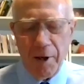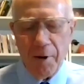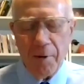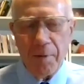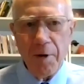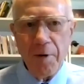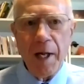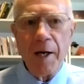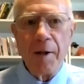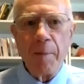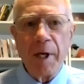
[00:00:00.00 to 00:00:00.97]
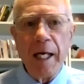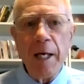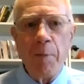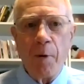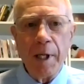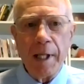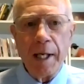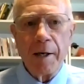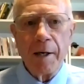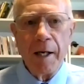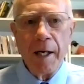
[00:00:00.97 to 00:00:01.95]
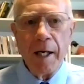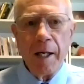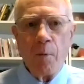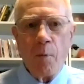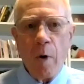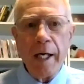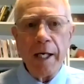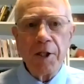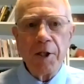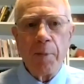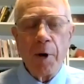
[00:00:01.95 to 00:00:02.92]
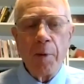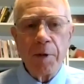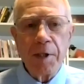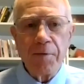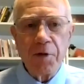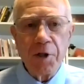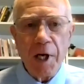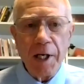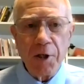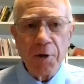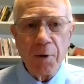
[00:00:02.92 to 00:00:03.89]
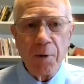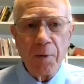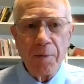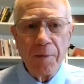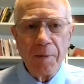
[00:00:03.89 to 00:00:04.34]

you hit on the key point there. What is the purpose of Sunday school?